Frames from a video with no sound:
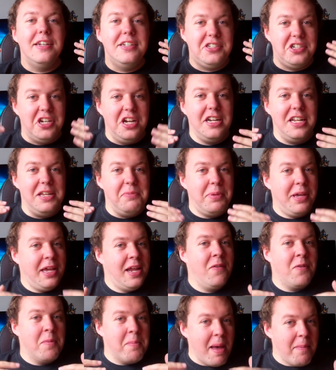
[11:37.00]

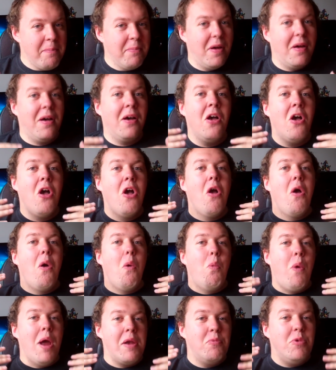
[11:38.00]
GDP. Remember,
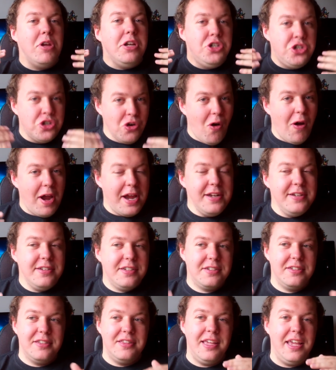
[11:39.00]
when we
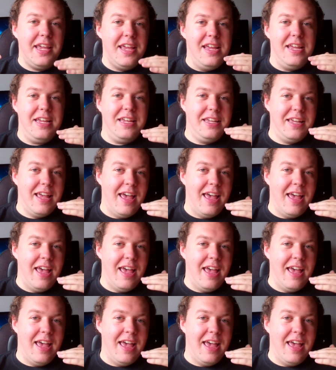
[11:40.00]
joined the